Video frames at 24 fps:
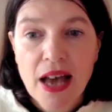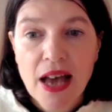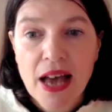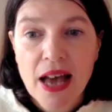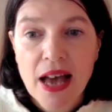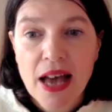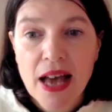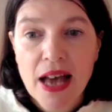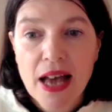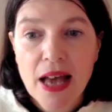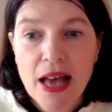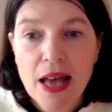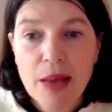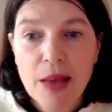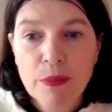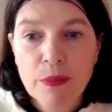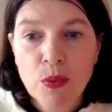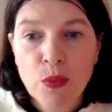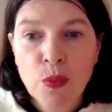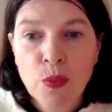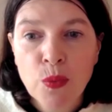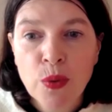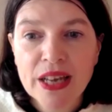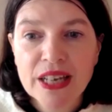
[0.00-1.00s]
um,
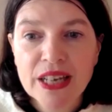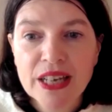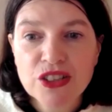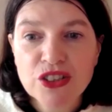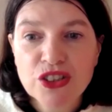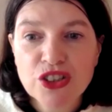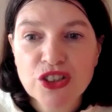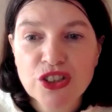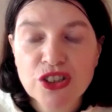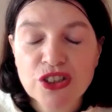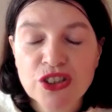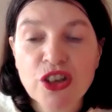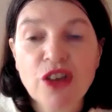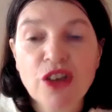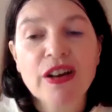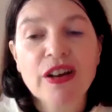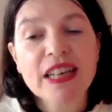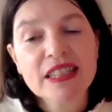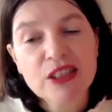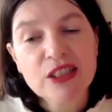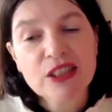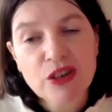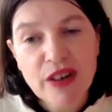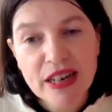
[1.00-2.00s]
which, sorry,
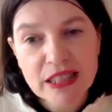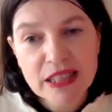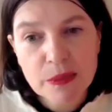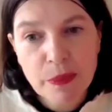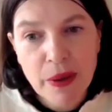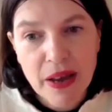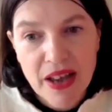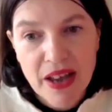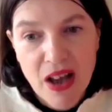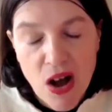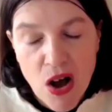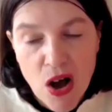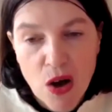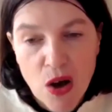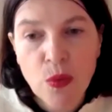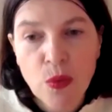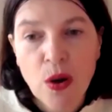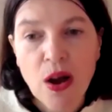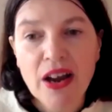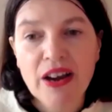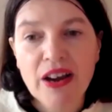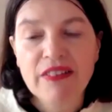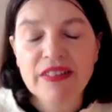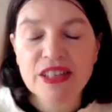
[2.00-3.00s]
it's created by
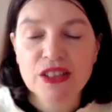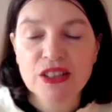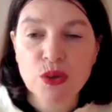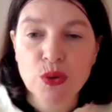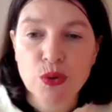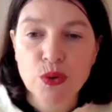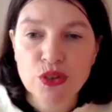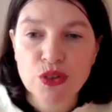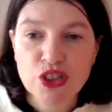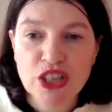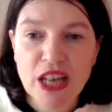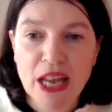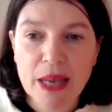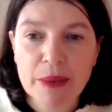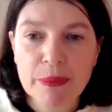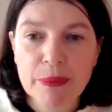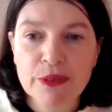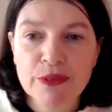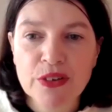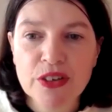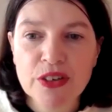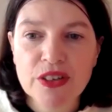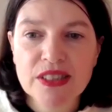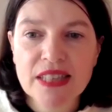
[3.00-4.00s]
Heartwire, and it's called the Shape
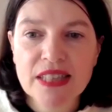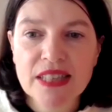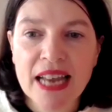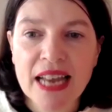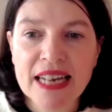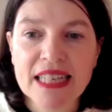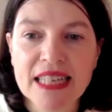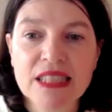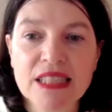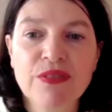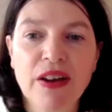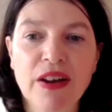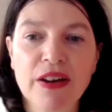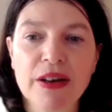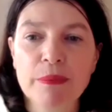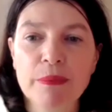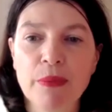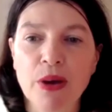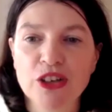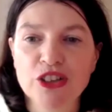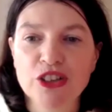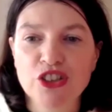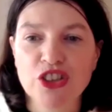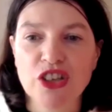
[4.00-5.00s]
of Us. And it's very
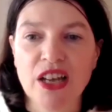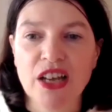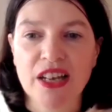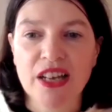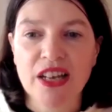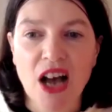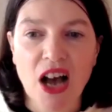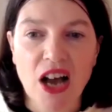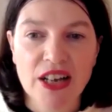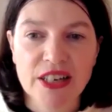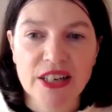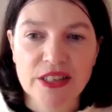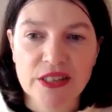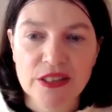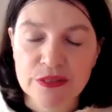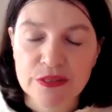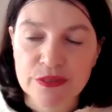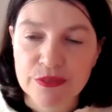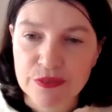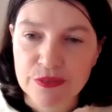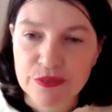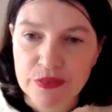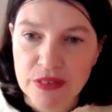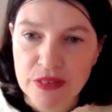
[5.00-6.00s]
much a kind
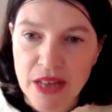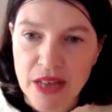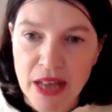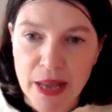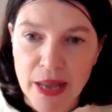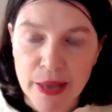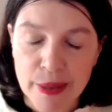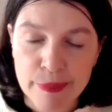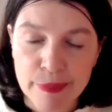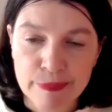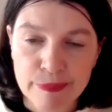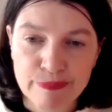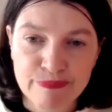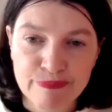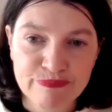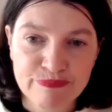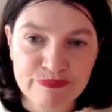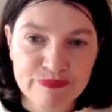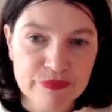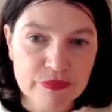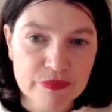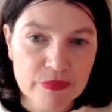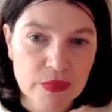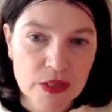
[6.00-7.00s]
of um,